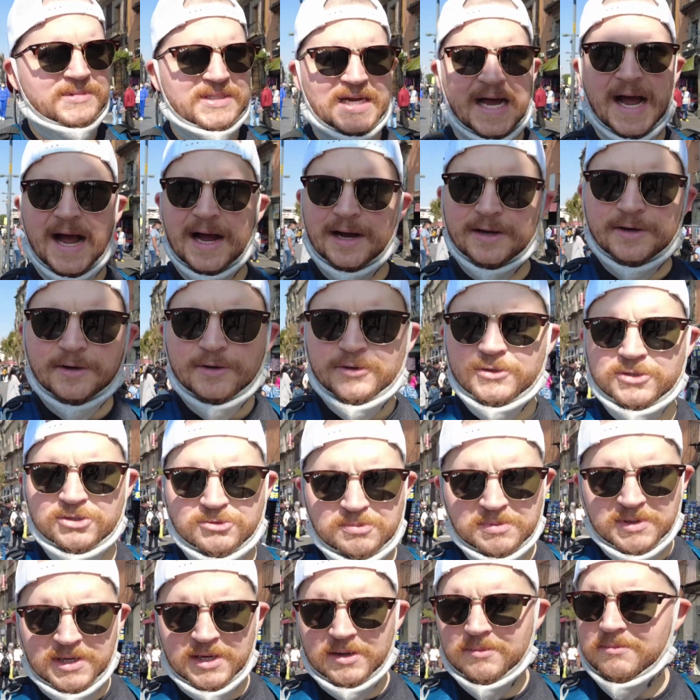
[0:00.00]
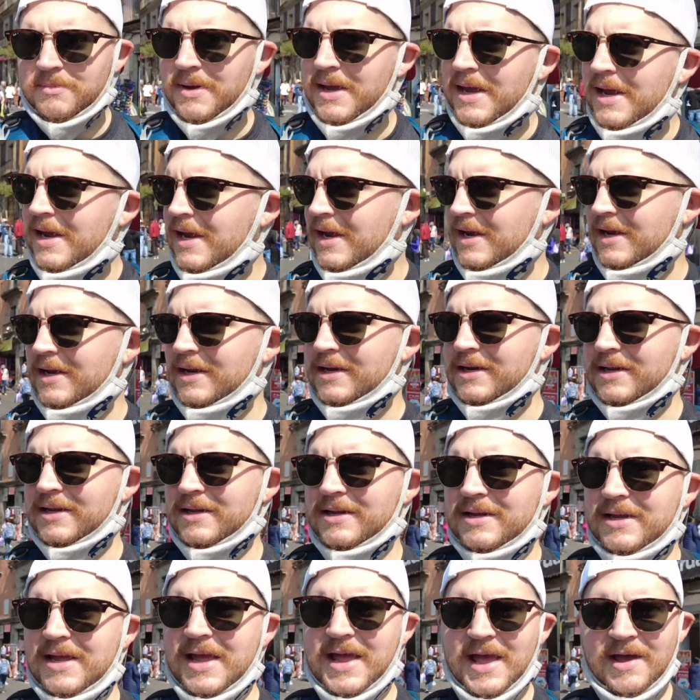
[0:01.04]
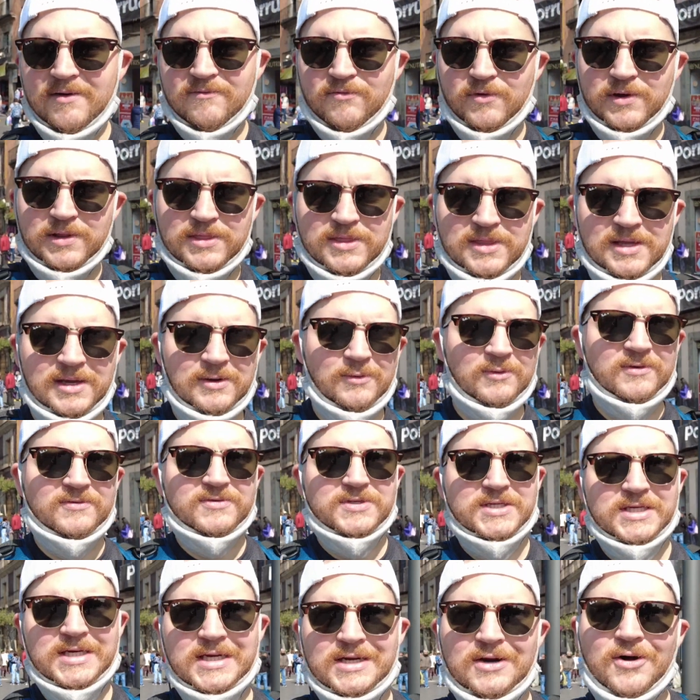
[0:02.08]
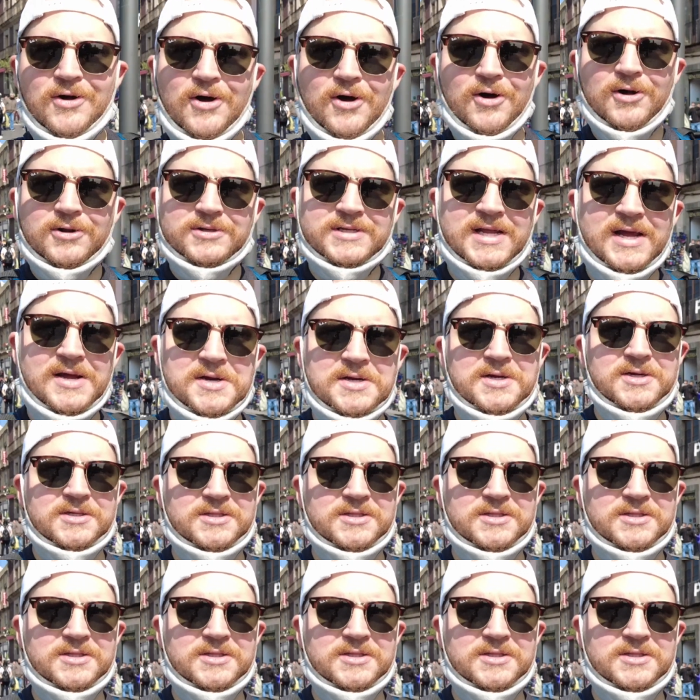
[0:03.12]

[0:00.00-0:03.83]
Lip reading: tacos being made, everything. We've seen it all down here